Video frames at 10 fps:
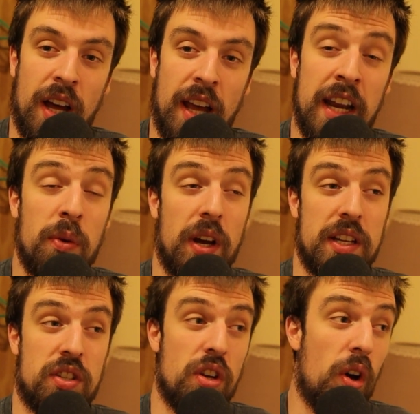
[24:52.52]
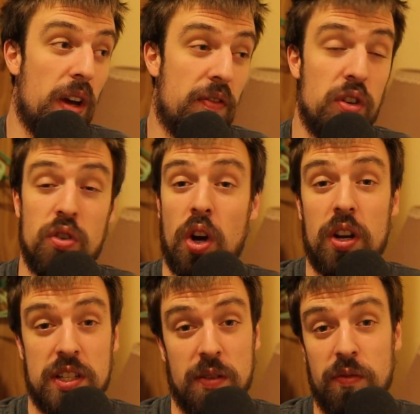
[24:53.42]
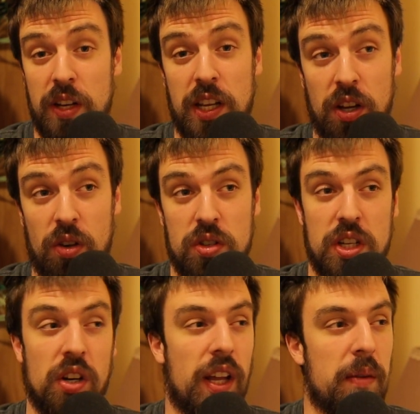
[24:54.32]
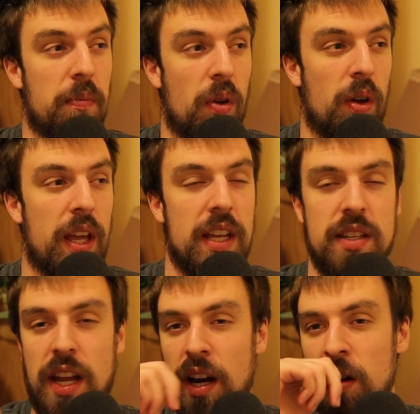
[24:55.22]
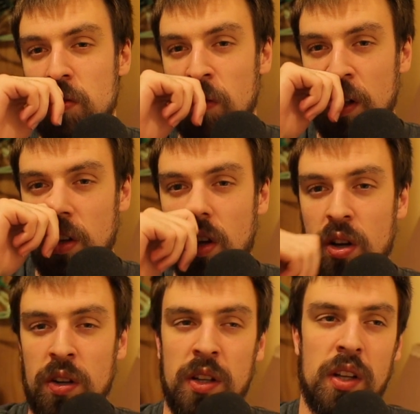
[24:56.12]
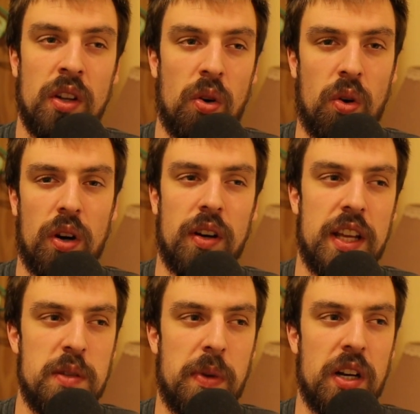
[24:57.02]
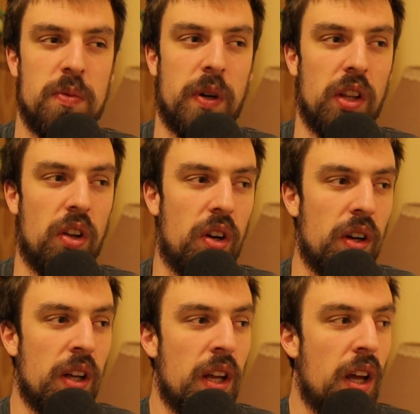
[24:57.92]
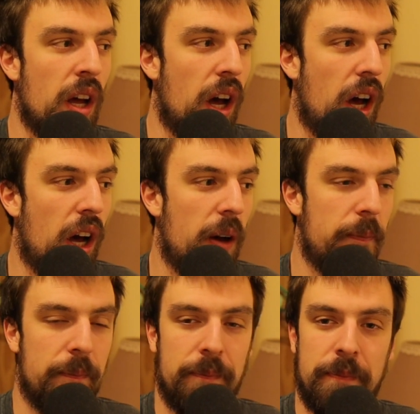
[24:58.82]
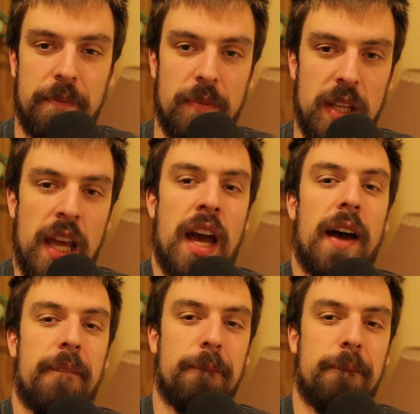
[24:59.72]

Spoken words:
anyway, so if you notice some videos and you're like, his hair is really long or his beard's pretty long. Yeah,